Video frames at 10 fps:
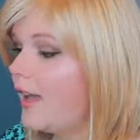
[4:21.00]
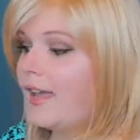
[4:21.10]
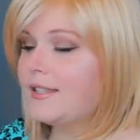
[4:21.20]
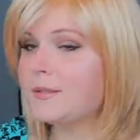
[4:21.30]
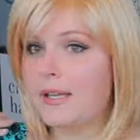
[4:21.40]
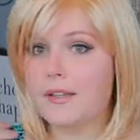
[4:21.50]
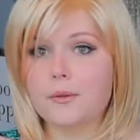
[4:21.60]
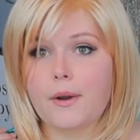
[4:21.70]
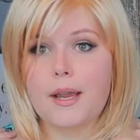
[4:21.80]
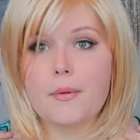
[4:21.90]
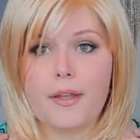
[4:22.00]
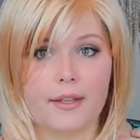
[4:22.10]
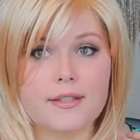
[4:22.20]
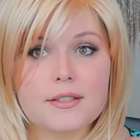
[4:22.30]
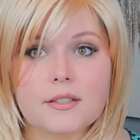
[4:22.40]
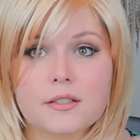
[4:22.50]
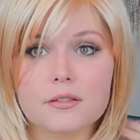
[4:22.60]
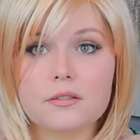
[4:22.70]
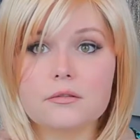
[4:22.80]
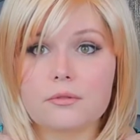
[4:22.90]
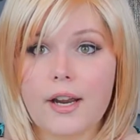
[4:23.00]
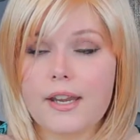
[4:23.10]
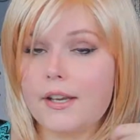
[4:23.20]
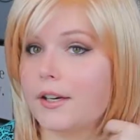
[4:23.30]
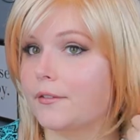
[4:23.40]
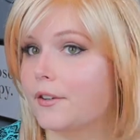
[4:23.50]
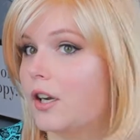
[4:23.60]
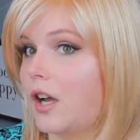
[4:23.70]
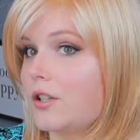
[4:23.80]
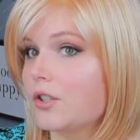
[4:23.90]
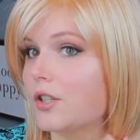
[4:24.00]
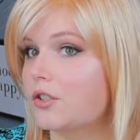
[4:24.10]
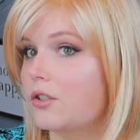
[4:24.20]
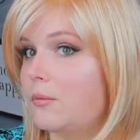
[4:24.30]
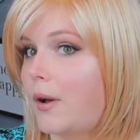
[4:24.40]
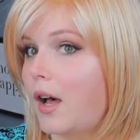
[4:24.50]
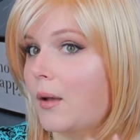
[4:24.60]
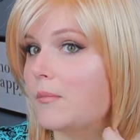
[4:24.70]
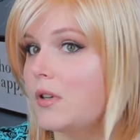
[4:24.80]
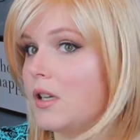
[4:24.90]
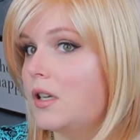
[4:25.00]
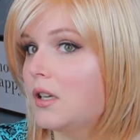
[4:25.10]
It hits me in the right place, right here for a traditional bob.